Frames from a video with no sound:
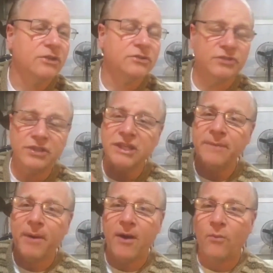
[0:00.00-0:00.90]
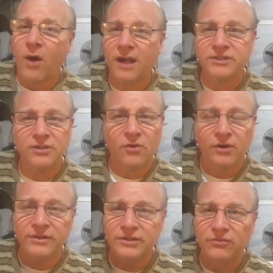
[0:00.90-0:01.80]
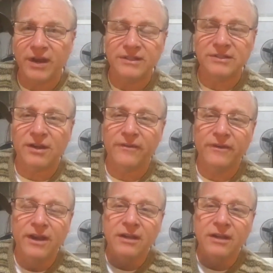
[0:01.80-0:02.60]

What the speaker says: So just keep on watching all this great stuff.